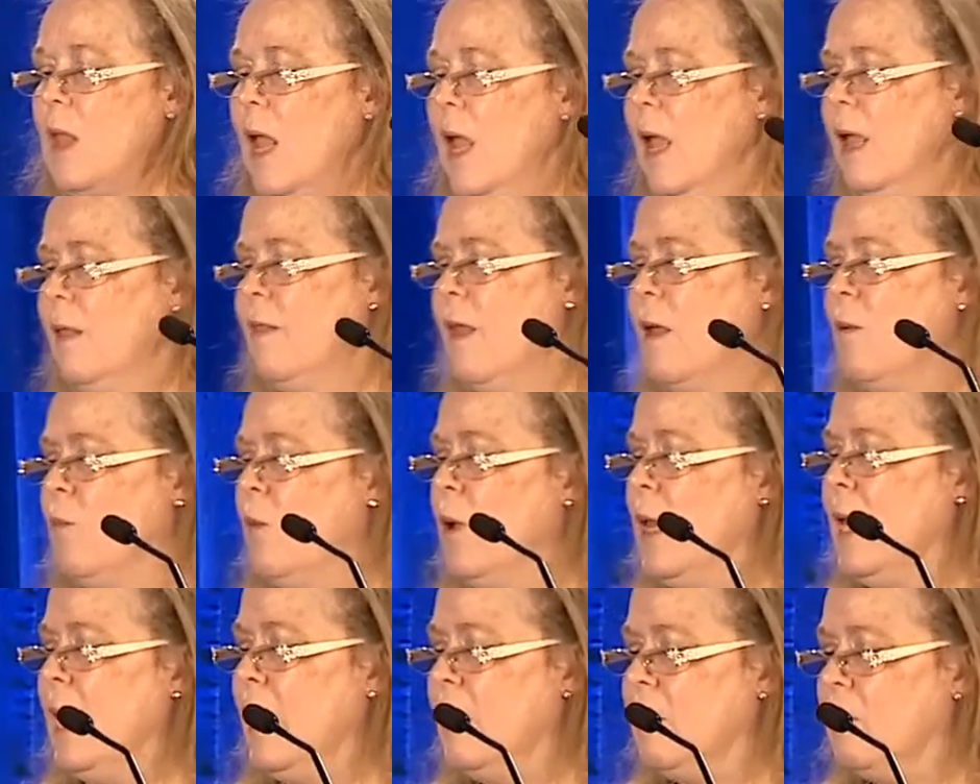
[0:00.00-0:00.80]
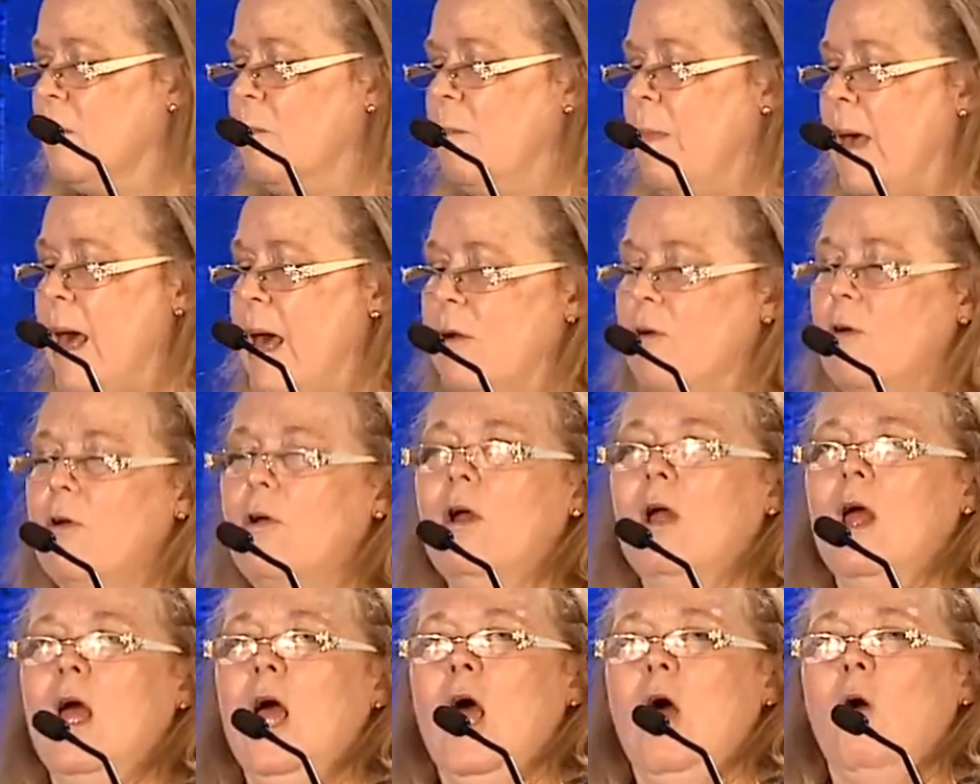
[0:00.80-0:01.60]
And then we need to matter
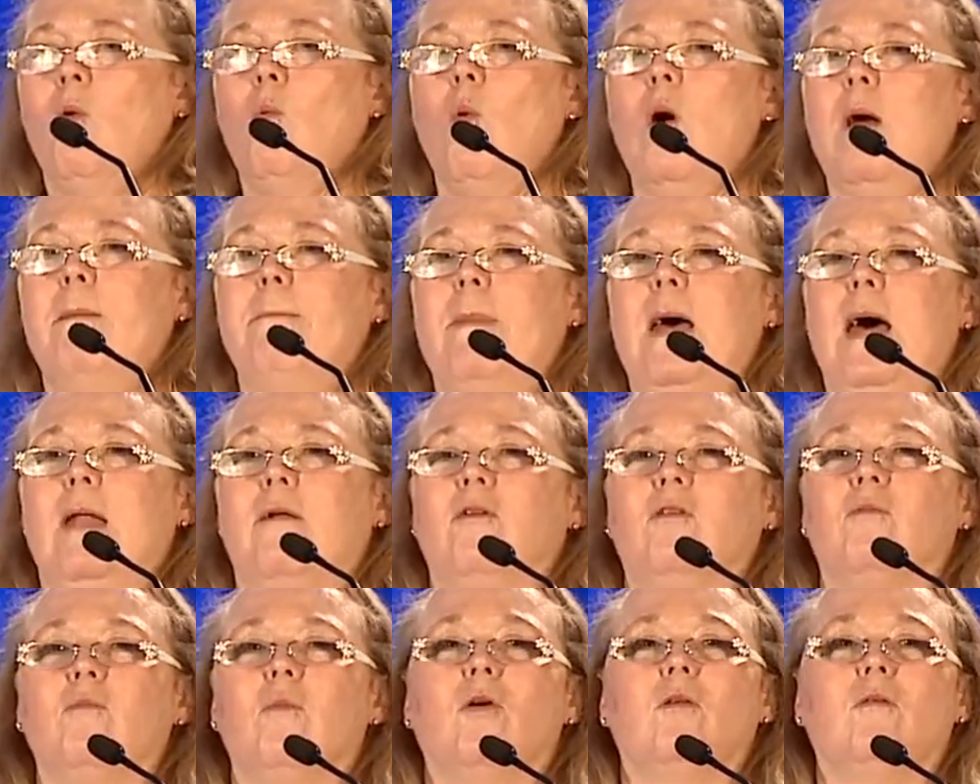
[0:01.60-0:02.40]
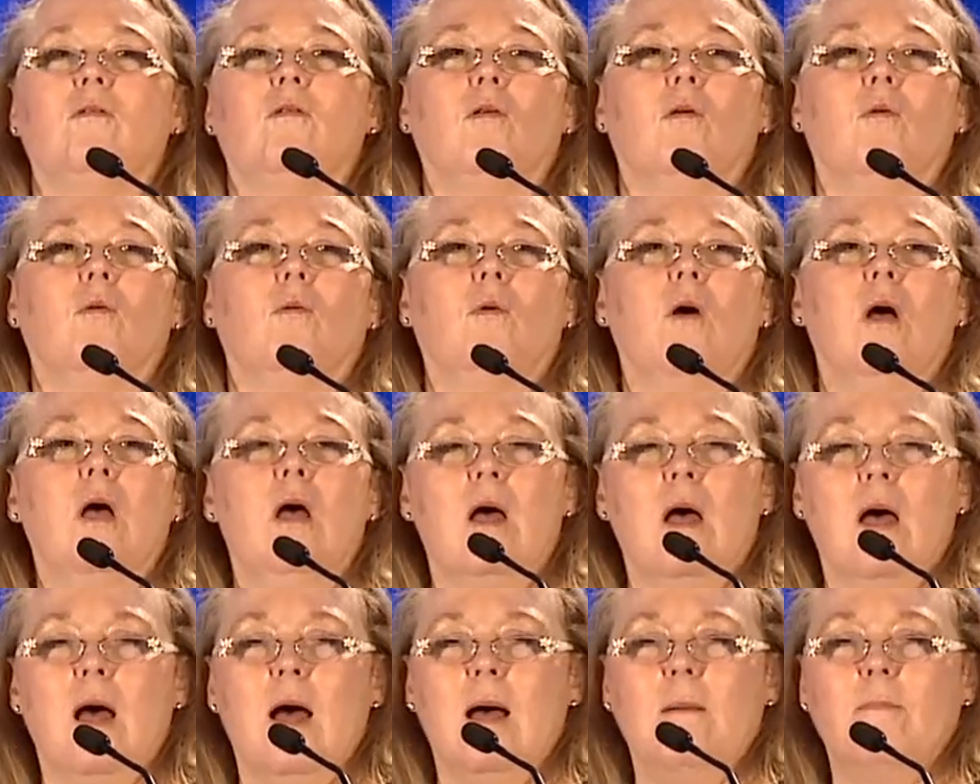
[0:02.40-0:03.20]
what matters most to
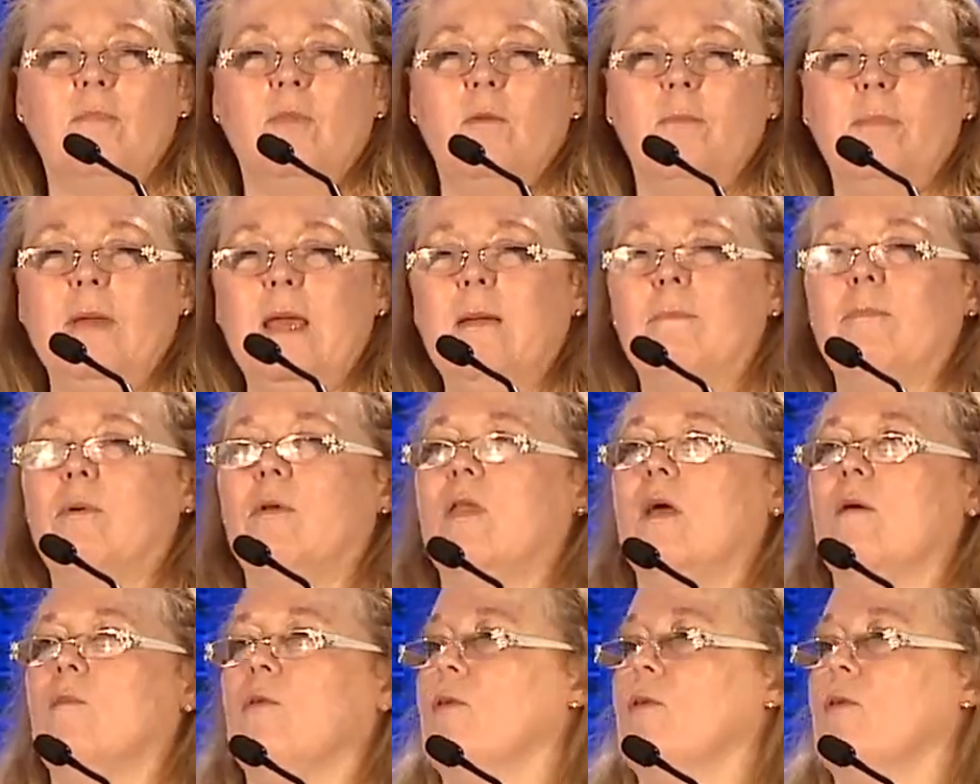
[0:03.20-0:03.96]
the people that